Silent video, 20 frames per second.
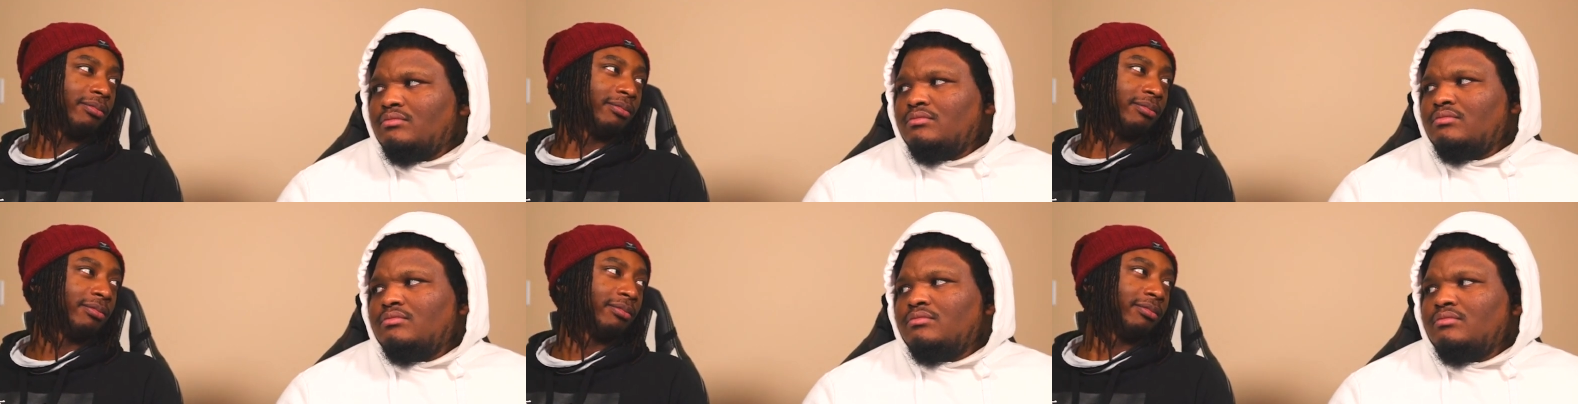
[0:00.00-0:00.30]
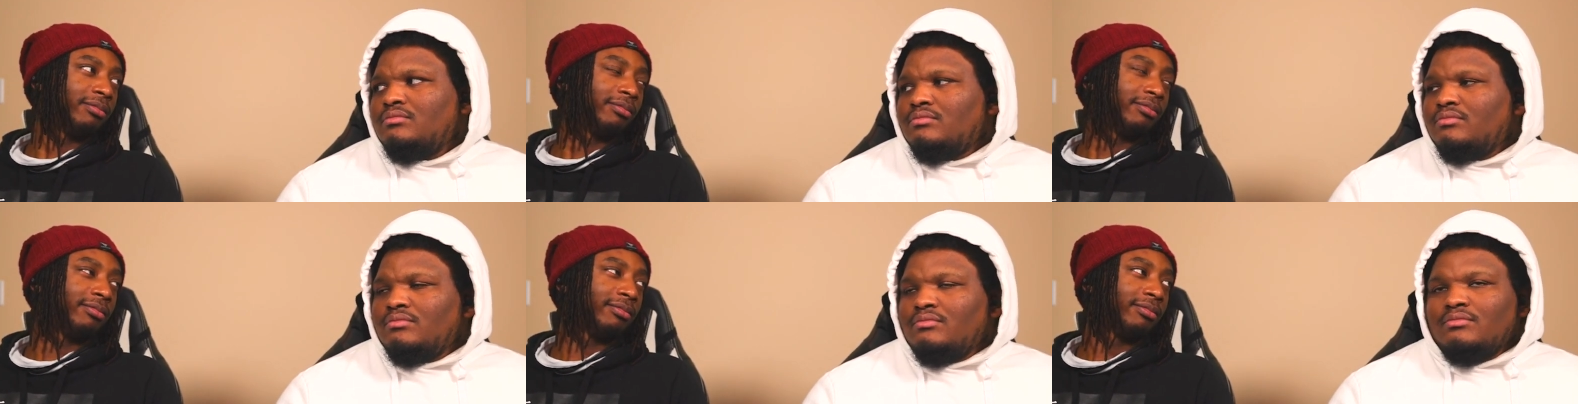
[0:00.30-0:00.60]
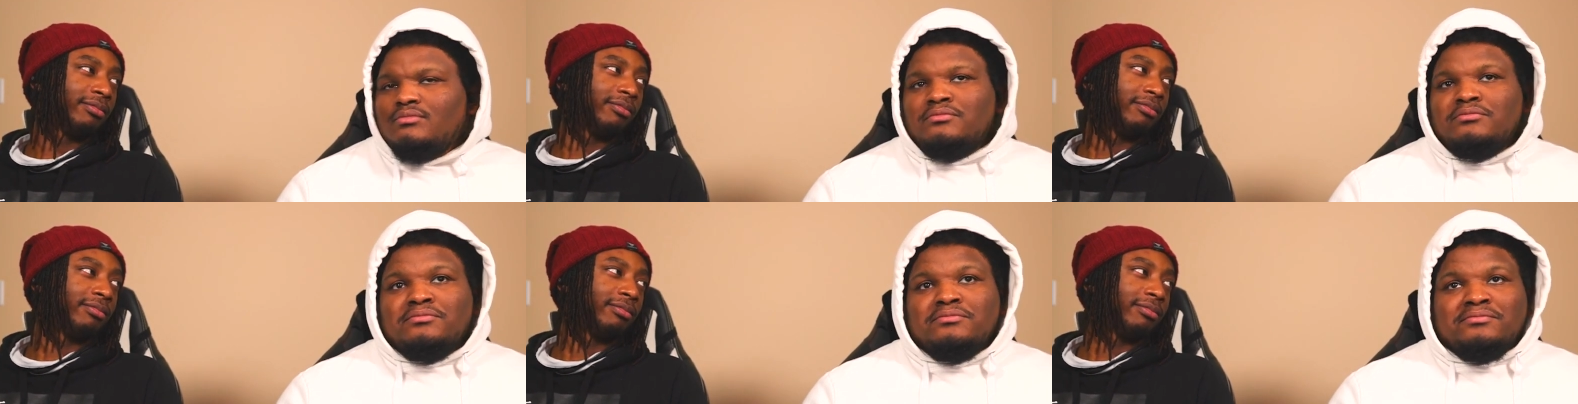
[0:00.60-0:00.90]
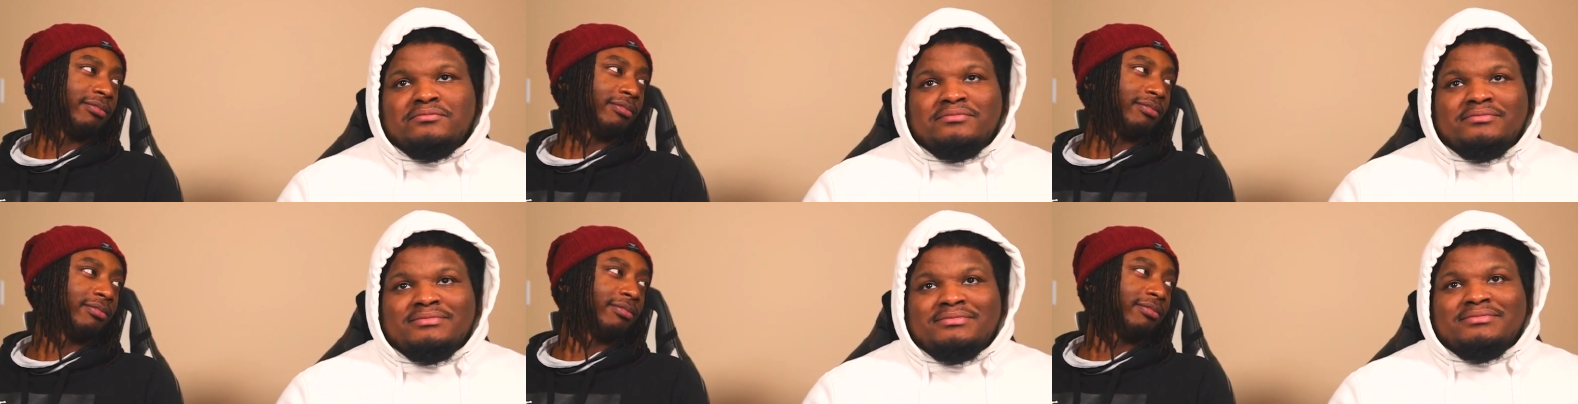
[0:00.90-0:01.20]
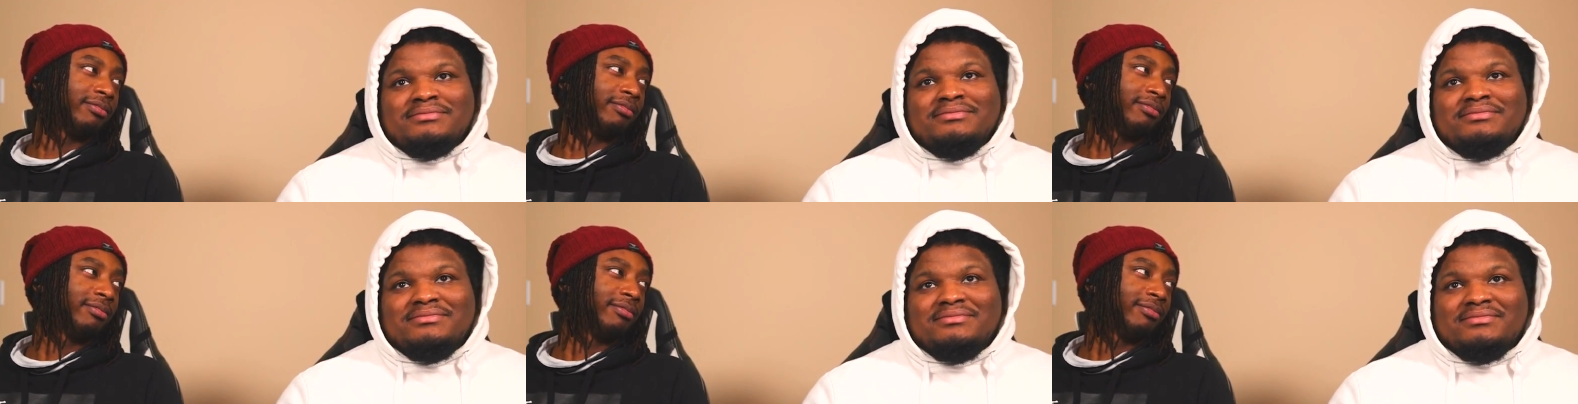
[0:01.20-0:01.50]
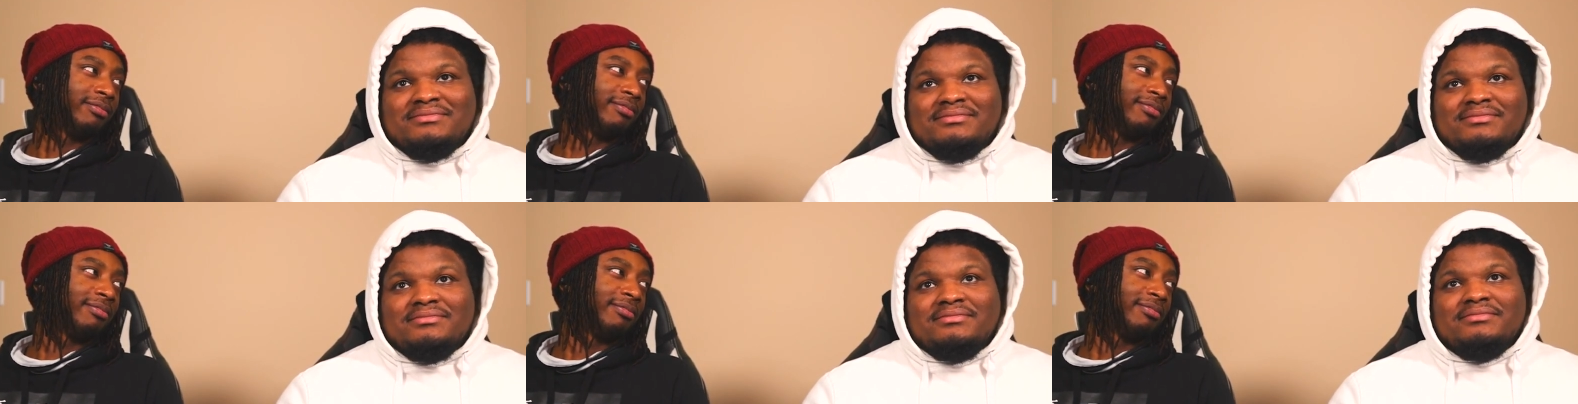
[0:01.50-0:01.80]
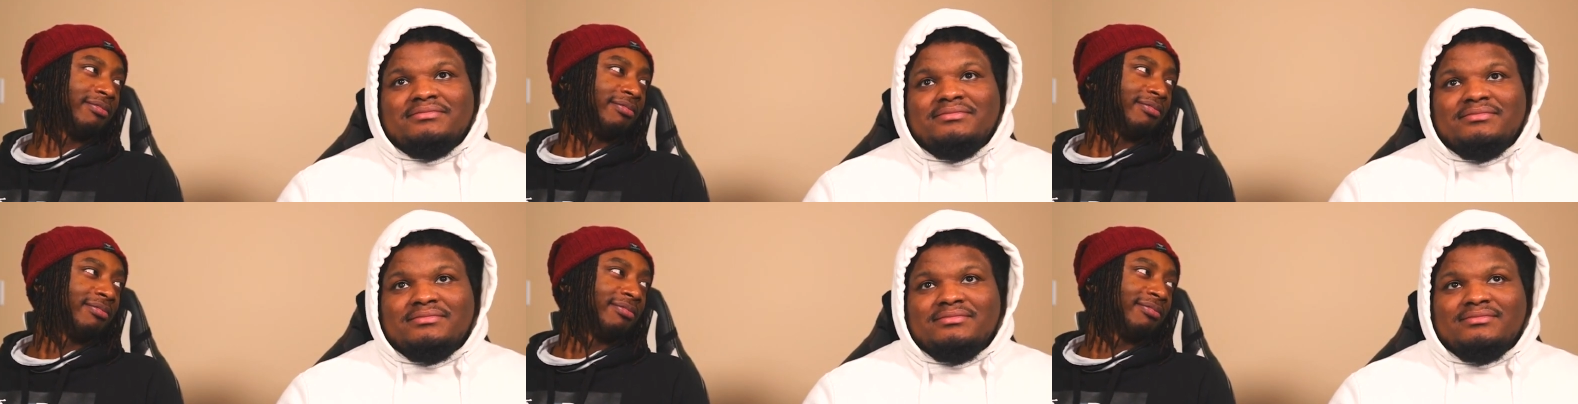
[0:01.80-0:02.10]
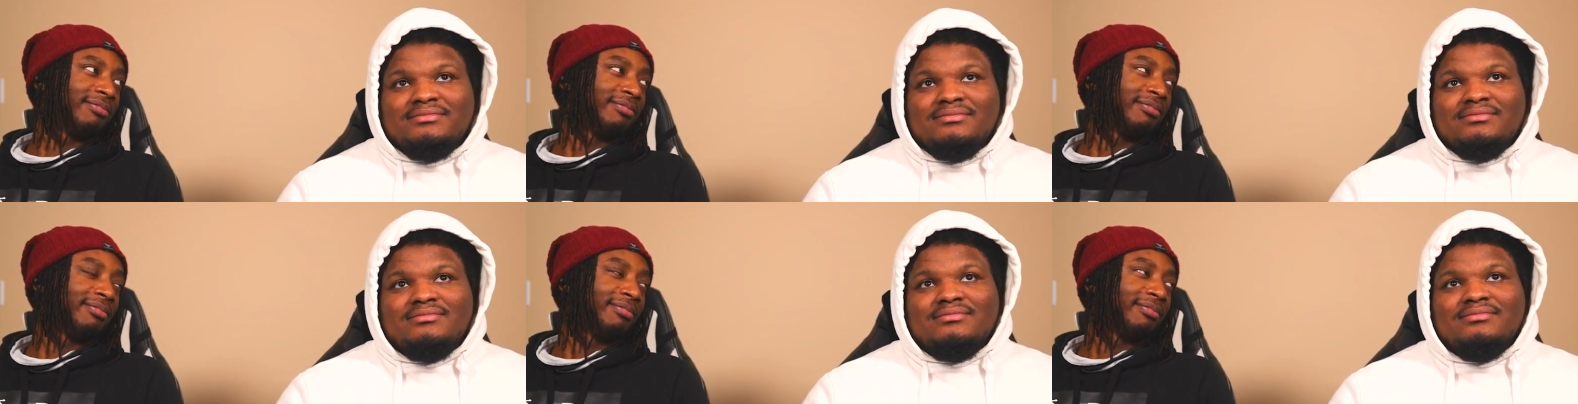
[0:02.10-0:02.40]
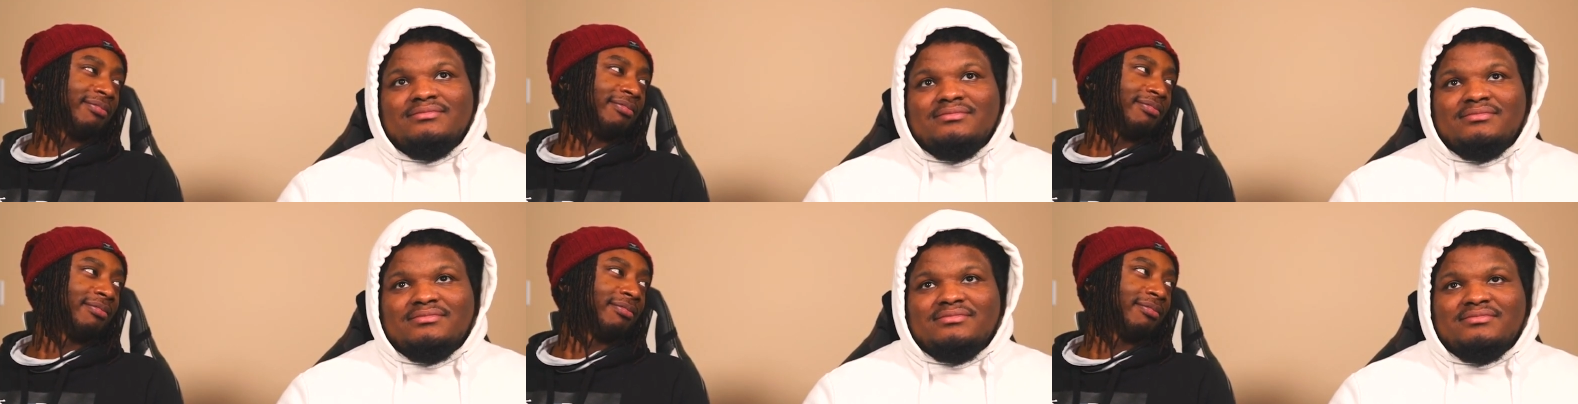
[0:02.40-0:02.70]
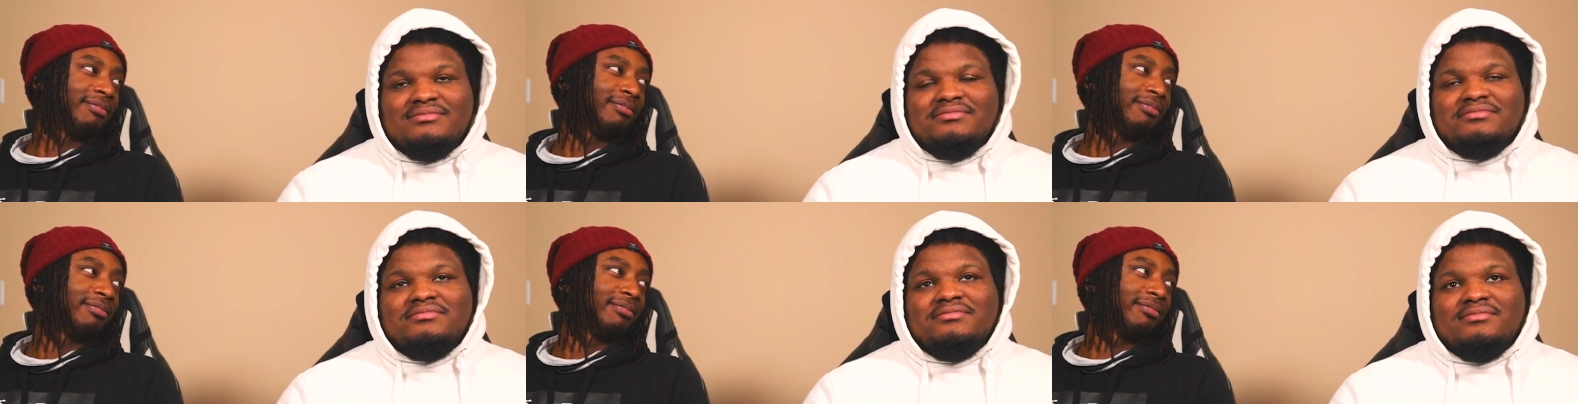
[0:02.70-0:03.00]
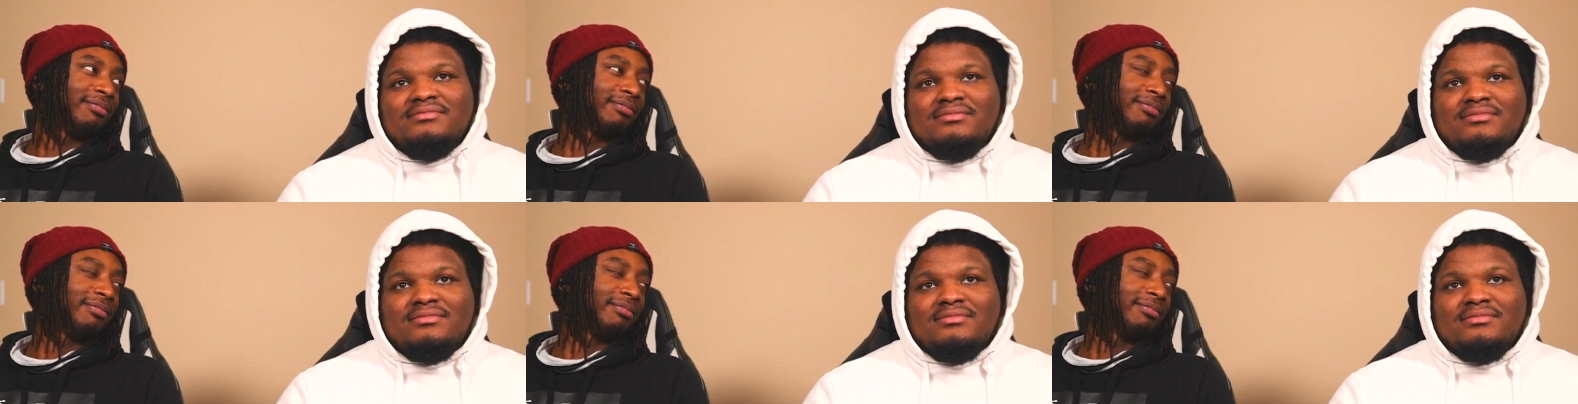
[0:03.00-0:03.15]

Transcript: (no one is talking)